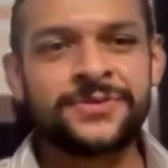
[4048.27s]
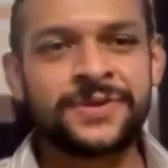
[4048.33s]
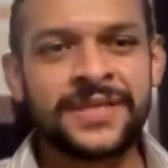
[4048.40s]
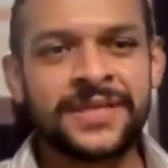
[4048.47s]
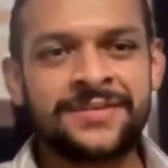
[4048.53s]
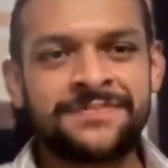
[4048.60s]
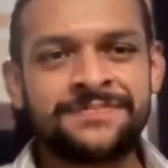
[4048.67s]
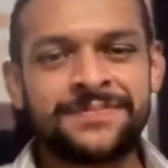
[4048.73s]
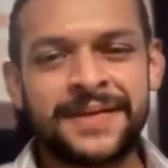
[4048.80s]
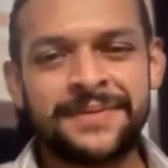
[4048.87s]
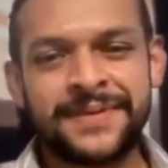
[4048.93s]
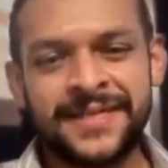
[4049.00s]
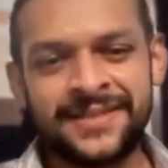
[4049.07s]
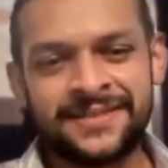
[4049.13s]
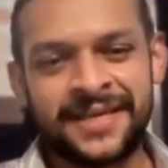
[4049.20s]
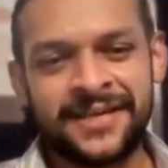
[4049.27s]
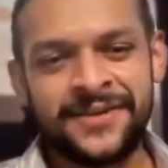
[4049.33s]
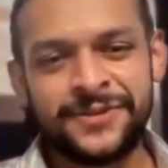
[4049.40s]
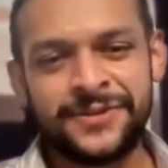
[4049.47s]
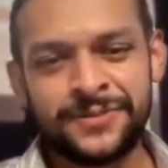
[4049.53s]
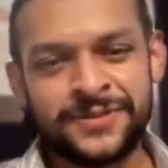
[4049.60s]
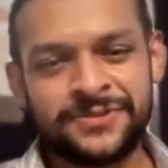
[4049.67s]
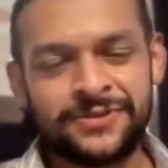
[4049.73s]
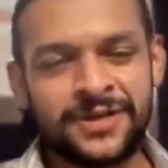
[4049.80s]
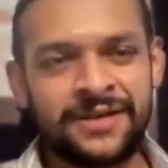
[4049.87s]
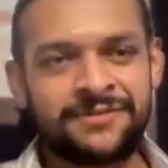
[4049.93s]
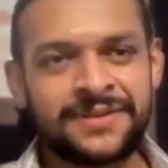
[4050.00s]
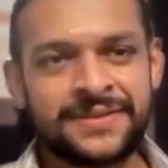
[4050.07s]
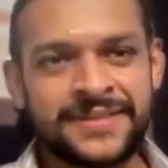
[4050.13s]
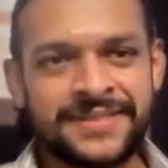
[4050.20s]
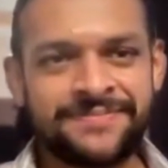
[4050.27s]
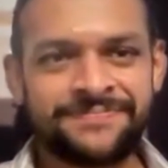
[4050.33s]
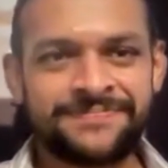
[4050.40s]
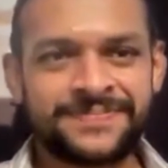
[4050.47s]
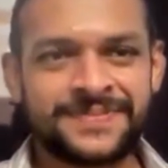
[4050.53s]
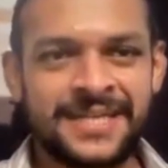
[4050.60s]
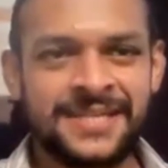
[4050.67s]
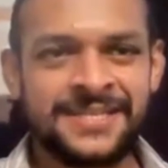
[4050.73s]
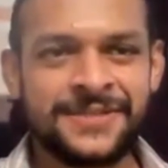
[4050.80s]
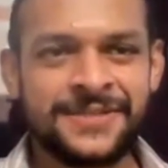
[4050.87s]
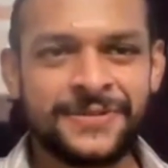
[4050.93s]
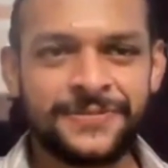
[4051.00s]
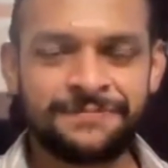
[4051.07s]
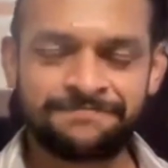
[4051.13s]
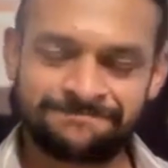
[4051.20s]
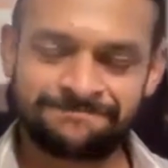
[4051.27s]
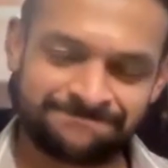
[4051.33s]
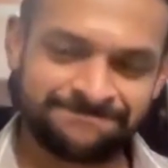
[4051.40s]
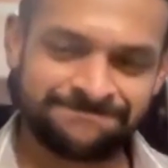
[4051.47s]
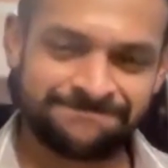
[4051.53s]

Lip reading: you so much, Veda. Bye bye. Thank you so much for having me. I'll see you.